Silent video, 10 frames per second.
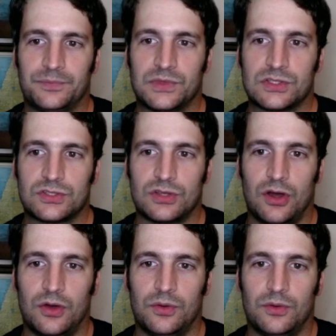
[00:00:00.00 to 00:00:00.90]

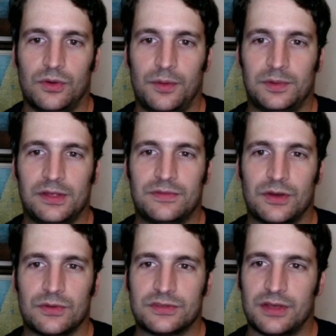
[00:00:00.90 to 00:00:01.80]
So I believe
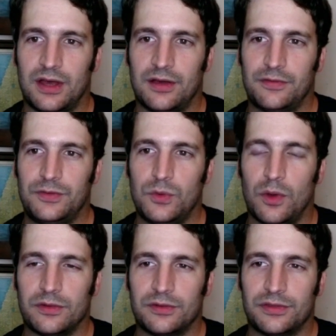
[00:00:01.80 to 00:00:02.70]
there was a few
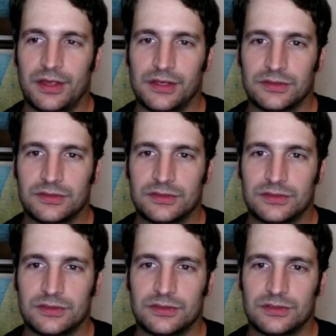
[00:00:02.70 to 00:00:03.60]
other
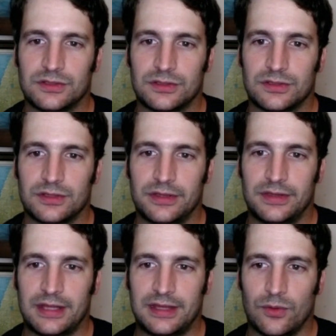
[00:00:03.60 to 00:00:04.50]
things
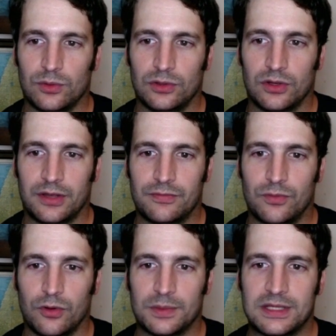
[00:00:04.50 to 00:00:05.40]
that they were looking
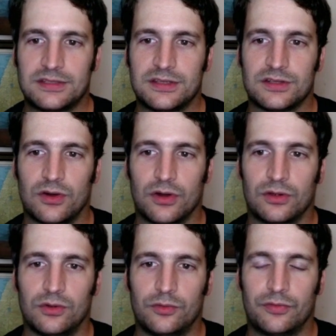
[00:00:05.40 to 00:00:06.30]
for, but this is an
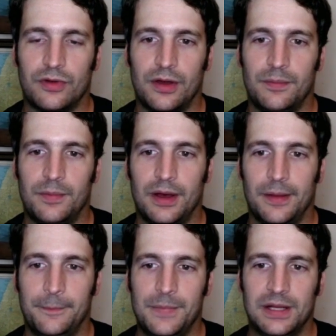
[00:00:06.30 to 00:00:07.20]
article from
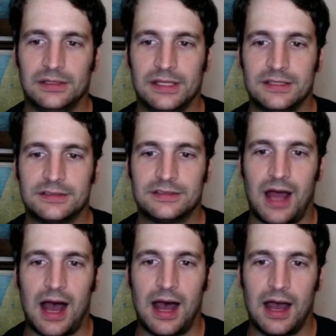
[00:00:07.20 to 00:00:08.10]
Middle East
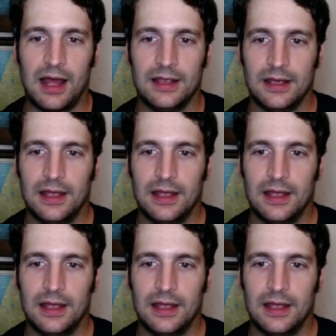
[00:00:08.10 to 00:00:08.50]
Eye.